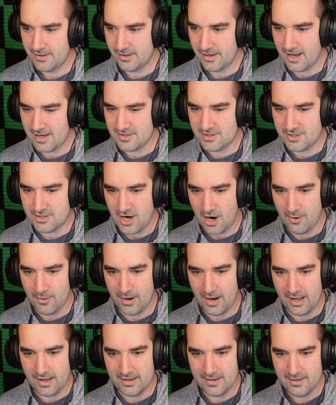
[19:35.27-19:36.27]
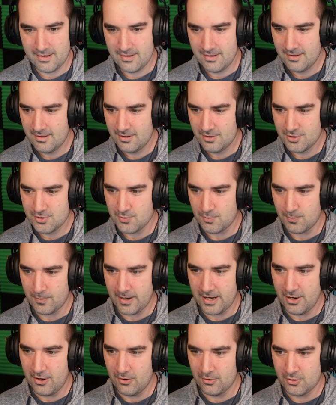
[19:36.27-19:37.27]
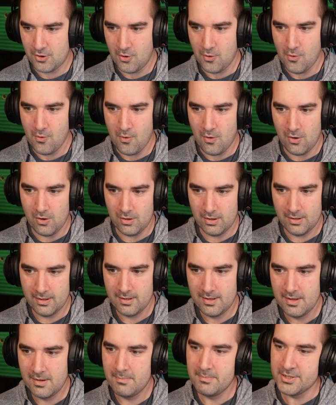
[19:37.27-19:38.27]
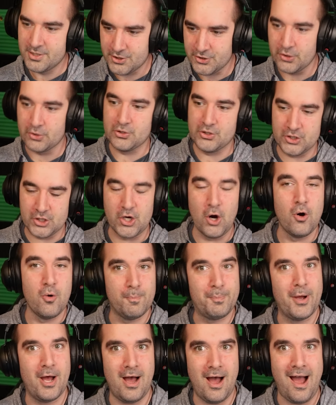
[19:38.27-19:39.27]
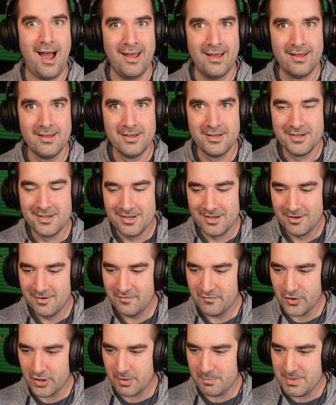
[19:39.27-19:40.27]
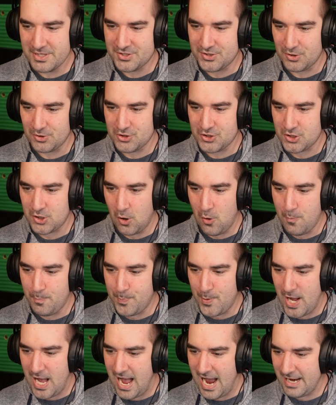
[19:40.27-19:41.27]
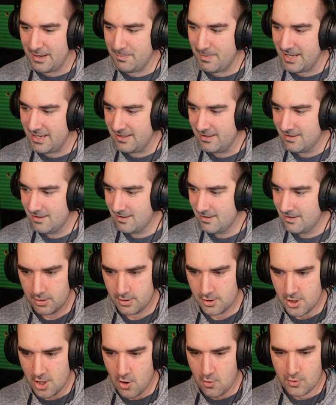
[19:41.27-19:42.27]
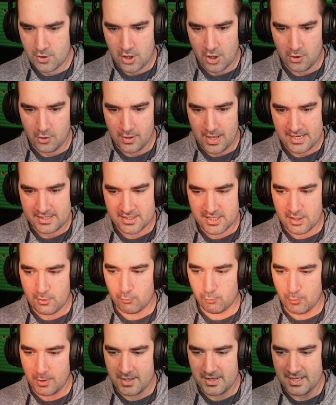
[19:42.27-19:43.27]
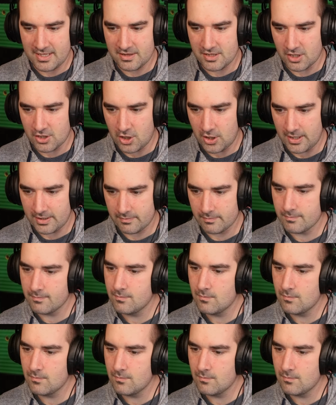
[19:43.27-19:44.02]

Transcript: Nice donut. It was real cool. Mr. Scoop, huh? Friggin' Mr. Scoop behind me? No collect. They're really the collect.